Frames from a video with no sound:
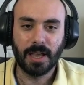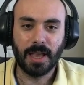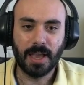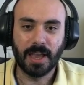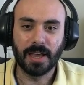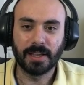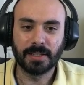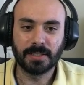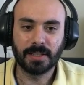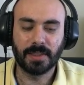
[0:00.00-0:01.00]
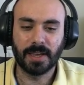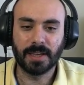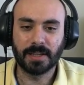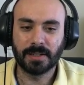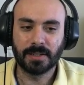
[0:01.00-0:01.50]
And
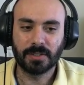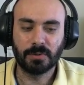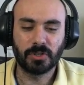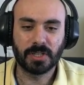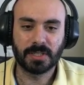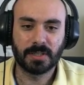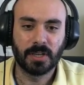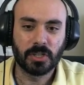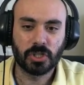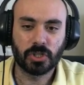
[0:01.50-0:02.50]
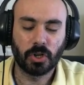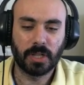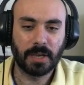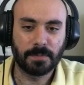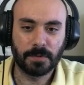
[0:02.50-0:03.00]
then you just stall
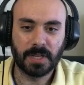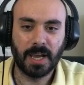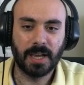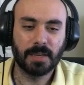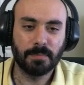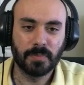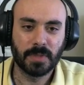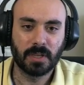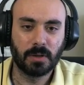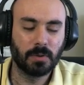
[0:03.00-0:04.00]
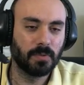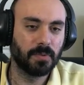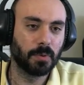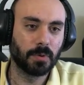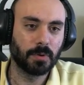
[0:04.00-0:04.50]
out for time
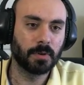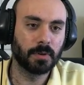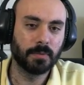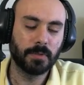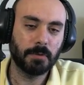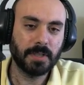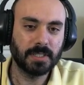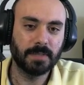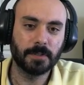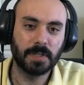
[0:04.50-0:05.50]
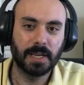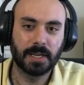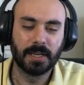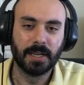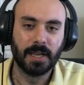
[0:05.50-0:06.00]
for the rest of your
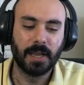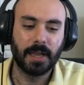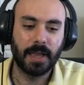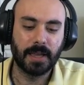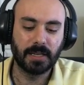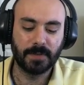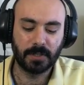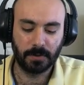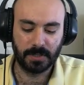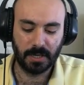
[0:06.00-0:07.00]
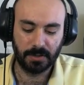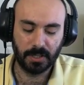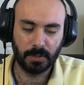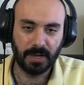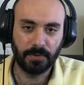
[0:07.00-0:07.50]
deck. And if it turns out
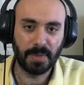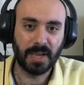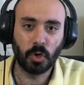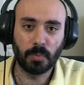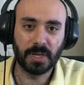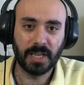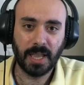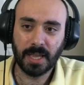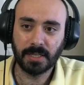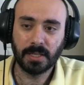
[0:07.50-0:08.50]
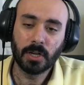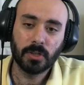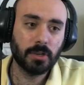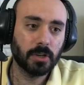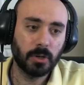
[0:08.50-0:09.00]
that you have a bad opening hand,
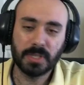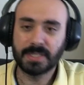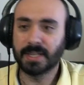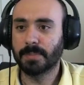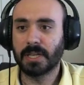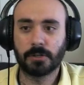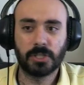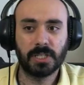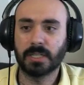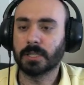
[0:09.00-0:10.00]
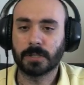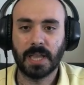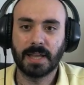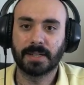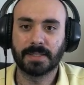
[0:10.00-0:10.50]
you can always dump energy into your
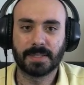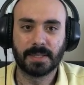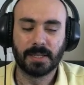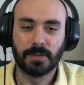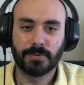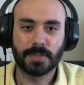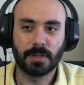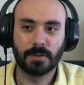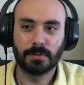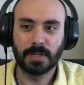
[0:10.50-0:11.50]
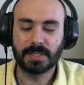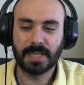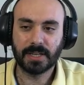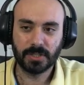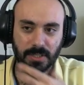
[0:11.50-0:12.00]
cannons. So it's
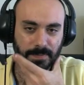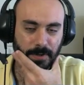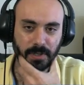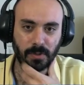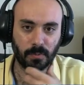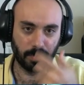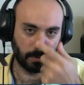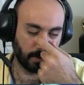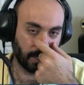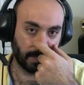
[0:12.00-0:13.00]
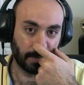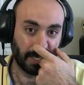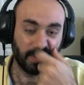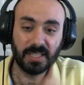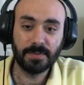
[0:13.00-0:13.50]
actually a very good warlord that,
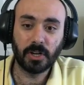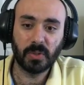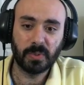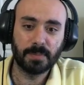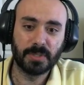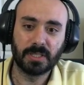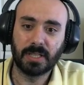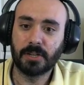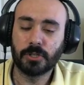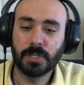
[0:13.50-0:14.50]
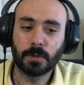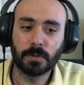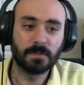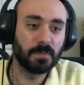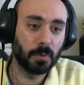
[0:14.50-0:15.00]
even all the way up until energy
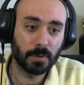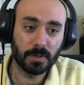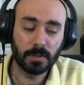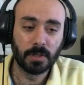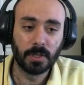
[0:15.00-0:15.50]
turn 4,